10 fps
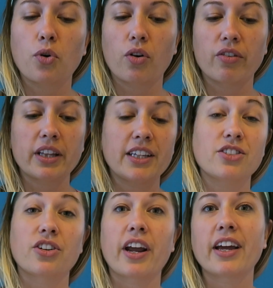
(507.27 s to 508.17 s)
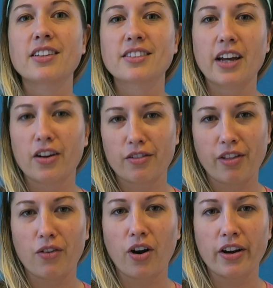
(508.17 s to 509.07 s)
or release your hands down
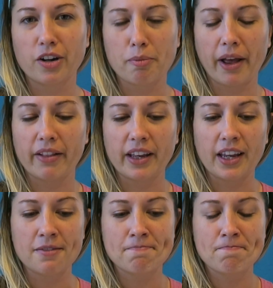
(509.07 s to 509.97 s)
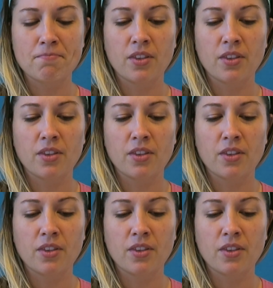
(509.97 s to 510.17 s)
if they were on your belly.